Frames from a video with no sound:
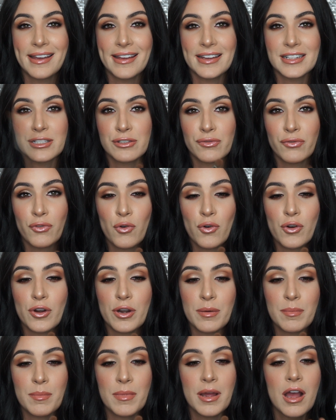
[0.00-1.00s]
its
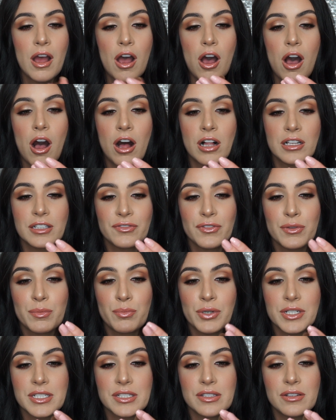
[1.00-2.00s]
form, all of the
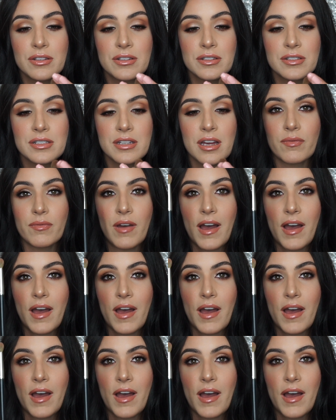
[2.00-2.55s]
bristles.